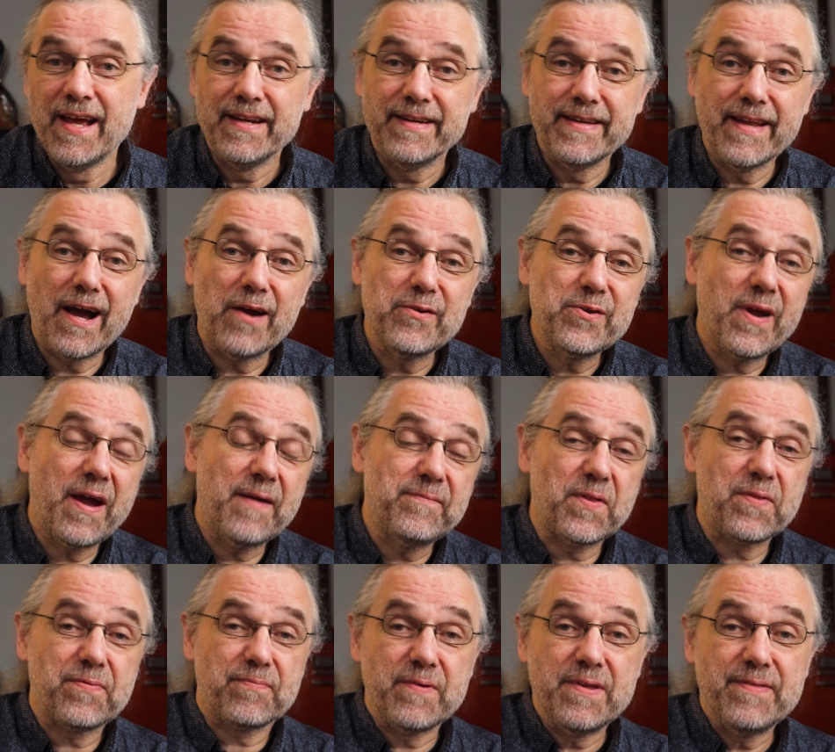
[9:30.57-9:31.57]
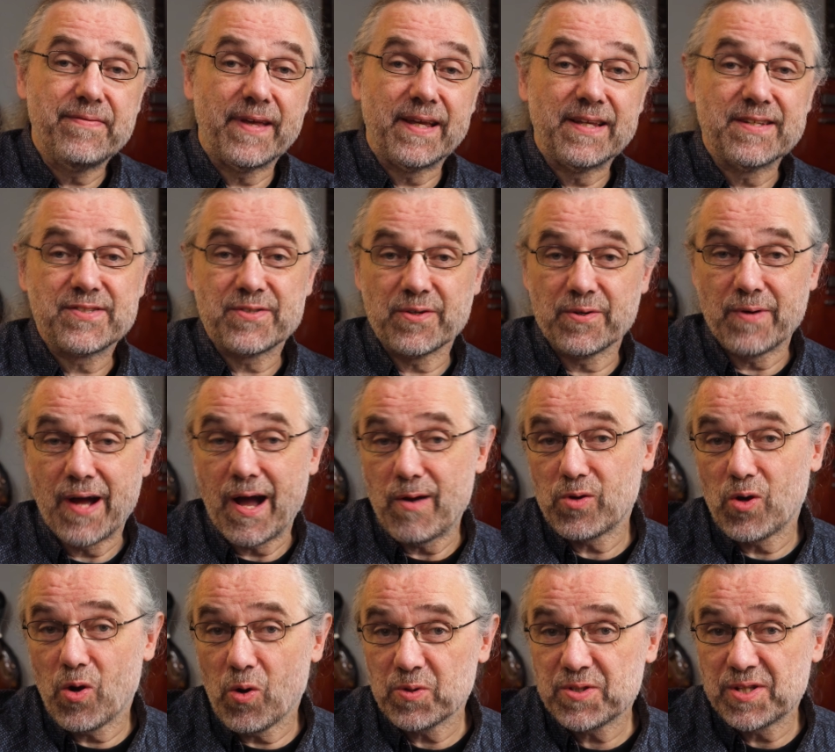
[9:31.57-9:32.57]
Now you have the 3 things, so how
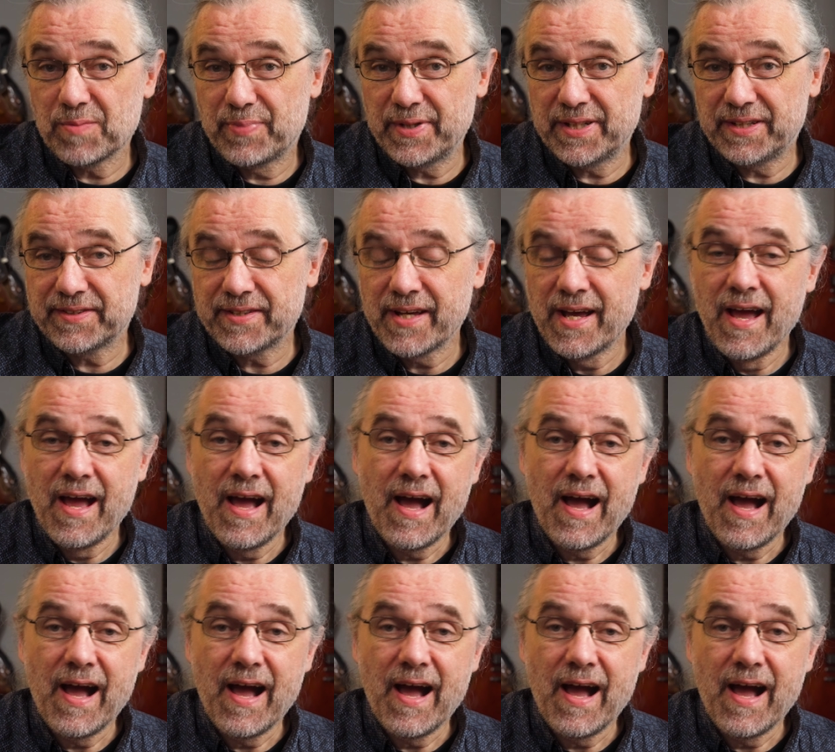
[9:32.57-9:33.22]
chords are built,